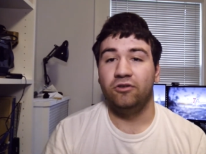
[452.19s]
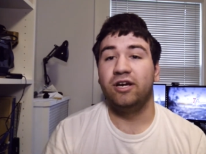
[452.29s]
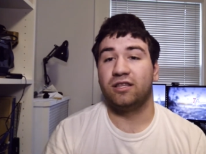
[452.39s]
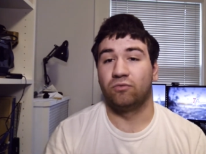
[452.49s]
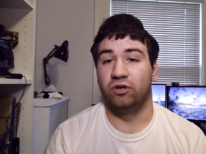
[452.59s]
You
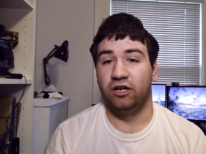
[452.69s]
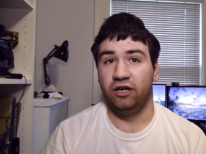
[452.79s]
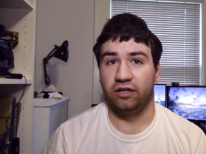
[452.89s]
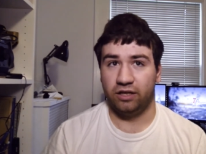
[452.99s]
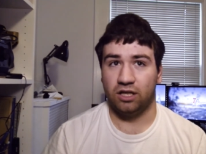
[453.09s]
get the
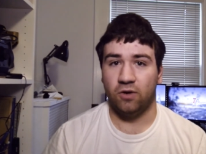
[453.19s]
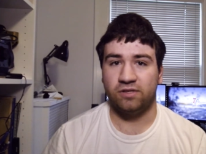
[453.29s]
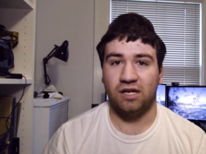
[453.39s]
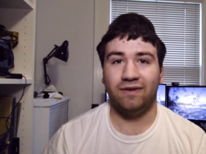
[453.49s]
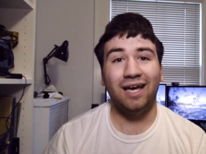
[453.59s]
really low
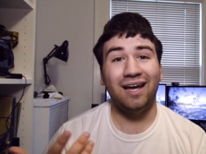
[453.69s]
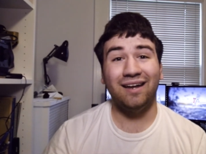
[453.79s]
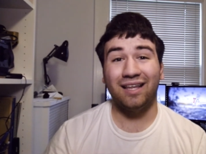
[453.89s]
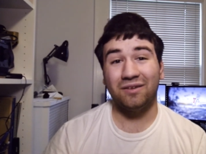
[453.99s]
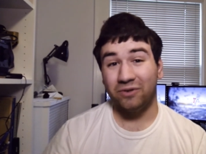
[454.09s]
stuff, and
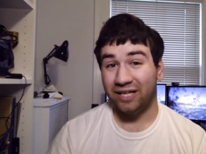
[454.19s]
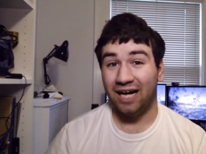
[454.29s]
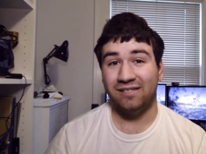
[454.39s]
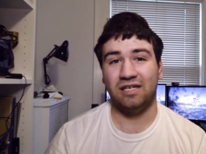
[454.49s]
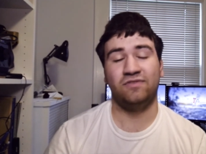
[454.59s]
you get the really
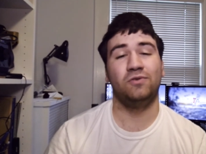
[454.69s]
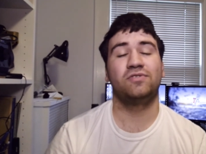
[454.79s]
high stuff too.